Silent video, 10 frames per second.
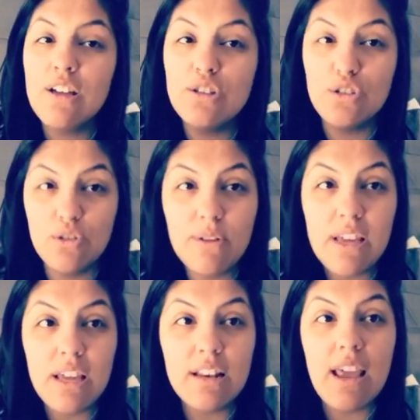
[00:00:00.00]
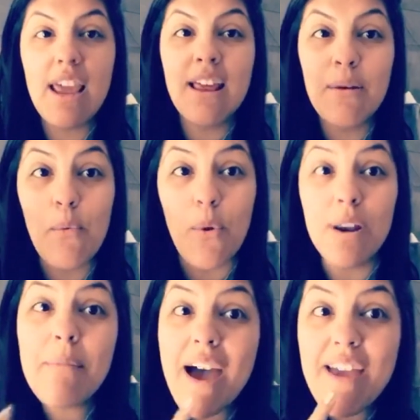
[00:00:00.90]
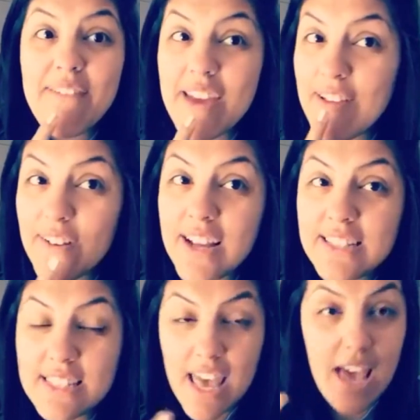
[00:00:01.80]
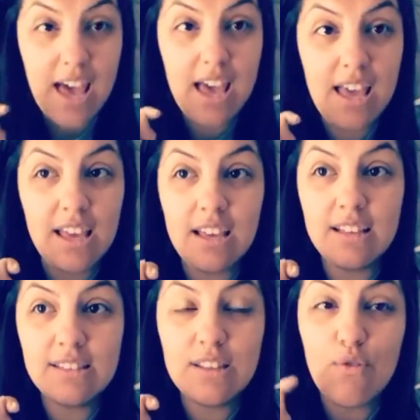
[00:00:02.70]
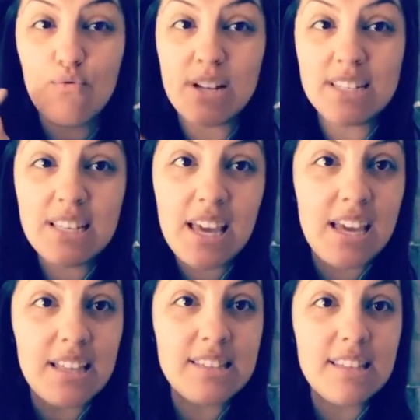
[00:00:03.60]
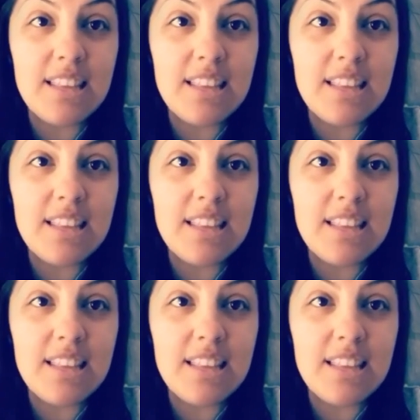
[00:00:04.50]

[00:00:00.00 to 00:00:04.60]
to eat. And one of my favorites is Raising Cane's.